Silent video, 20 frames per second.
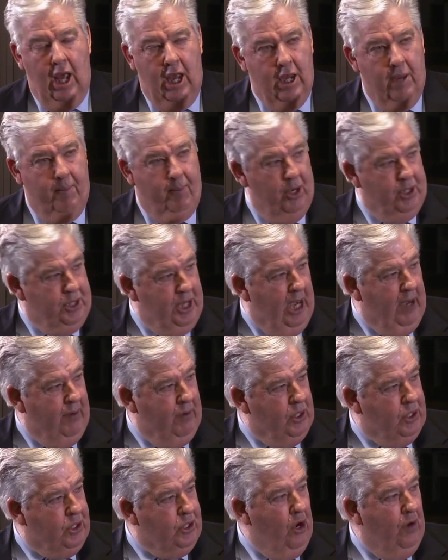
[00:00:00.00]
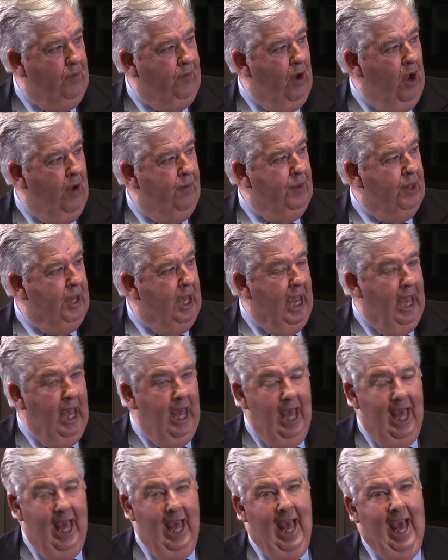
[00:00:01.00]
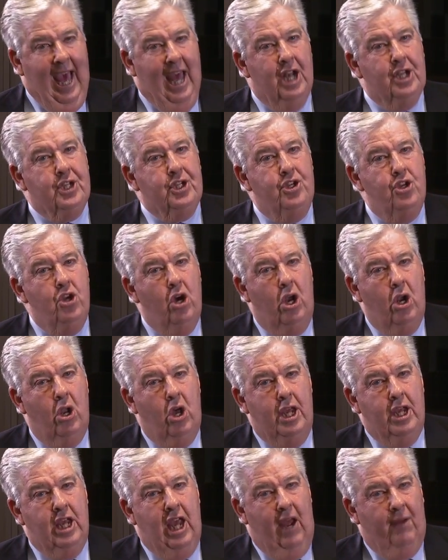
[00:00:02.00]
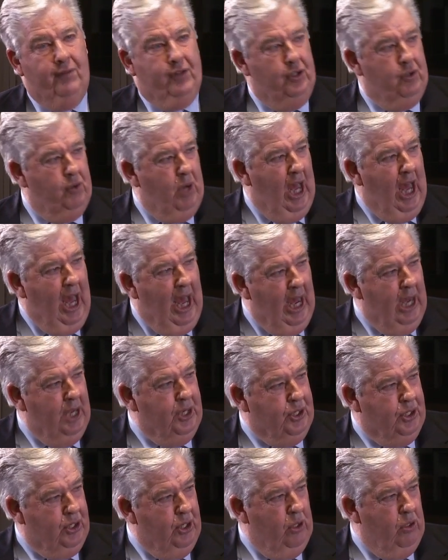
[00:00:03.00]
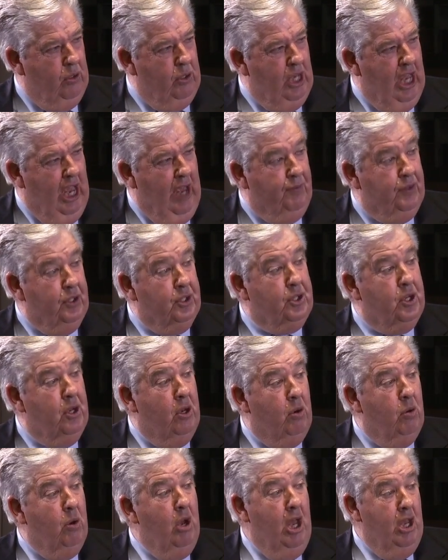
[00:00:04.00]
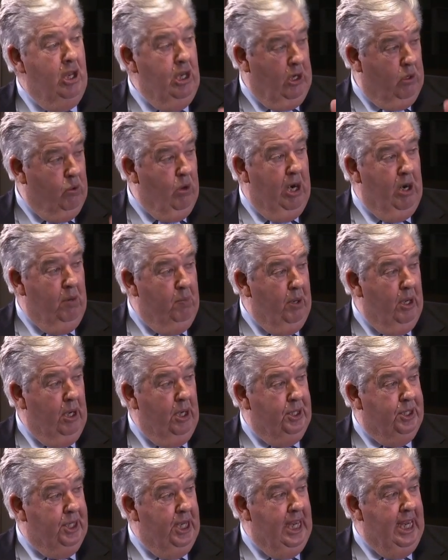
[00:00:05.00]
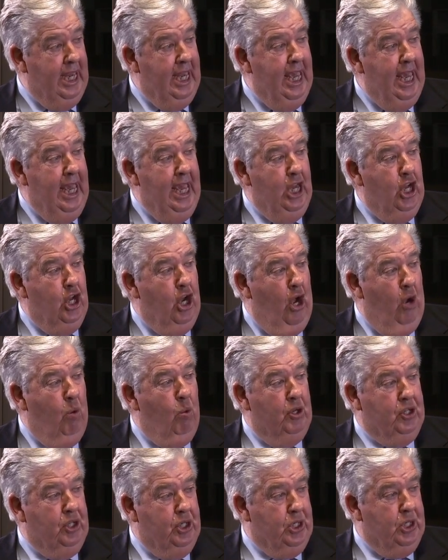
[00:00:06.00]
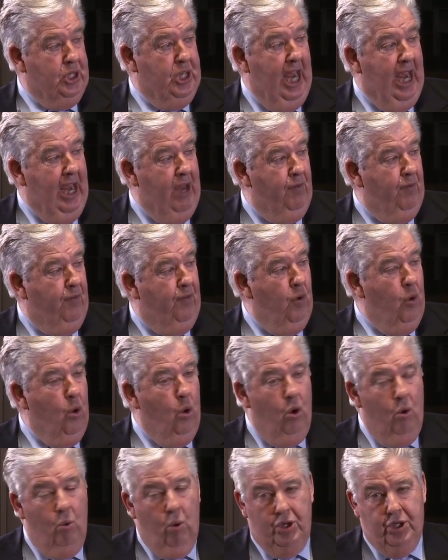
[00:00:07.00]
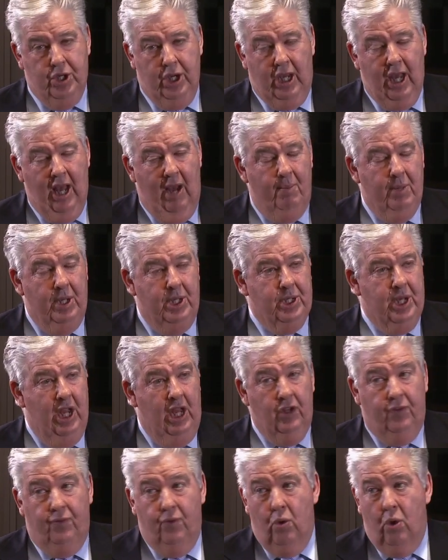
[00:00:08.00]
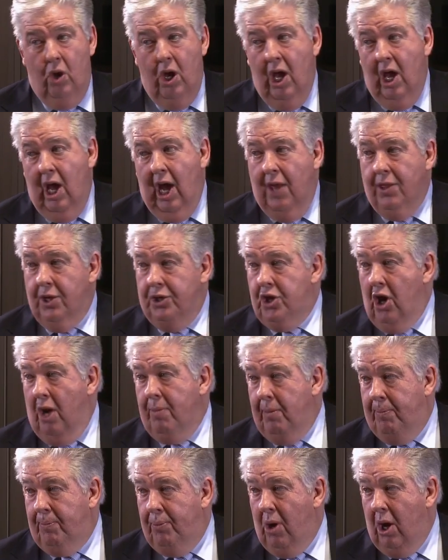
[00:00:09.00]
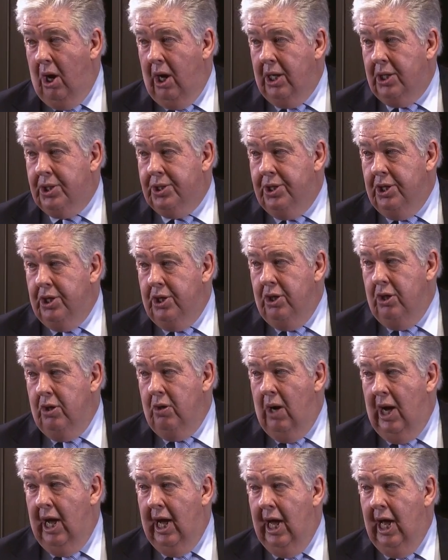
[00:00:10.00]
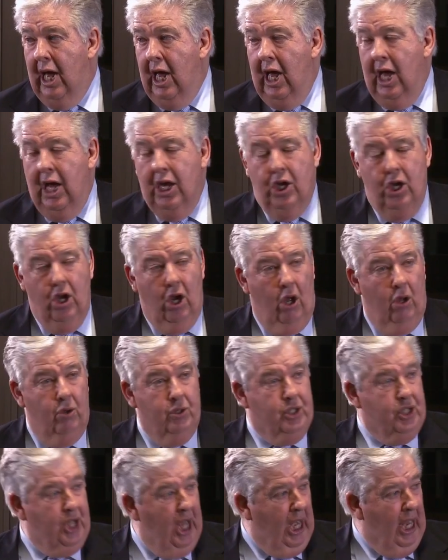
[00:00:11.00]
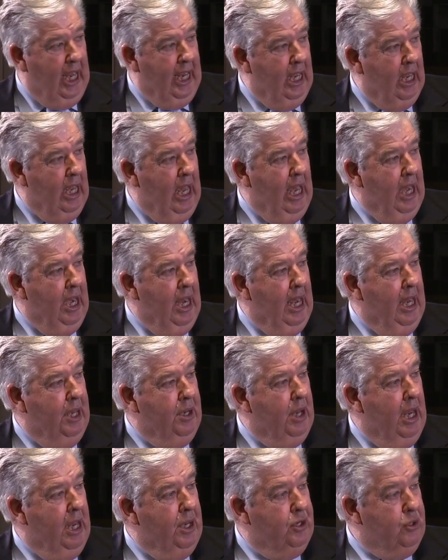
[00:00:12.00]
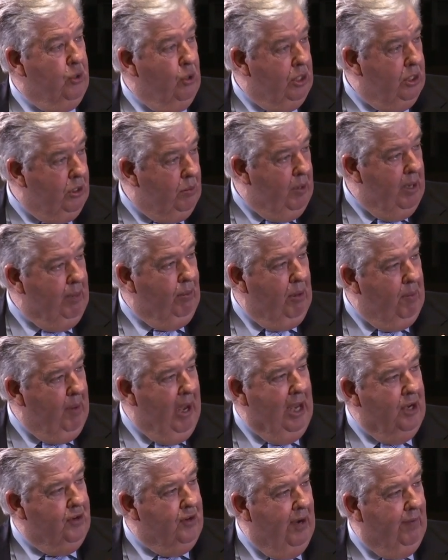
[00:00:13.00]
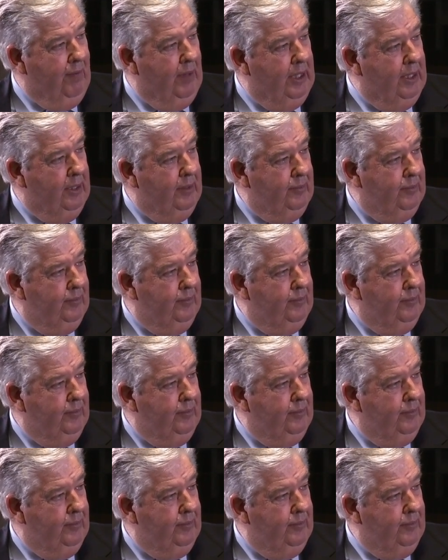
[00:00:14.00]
your personality of yourself over there, and it's not like you have to do a hard sell. You have to sell your credibility, what you stand for, what your company stands for, and the type of products that you are, selling and talking to people about travelling.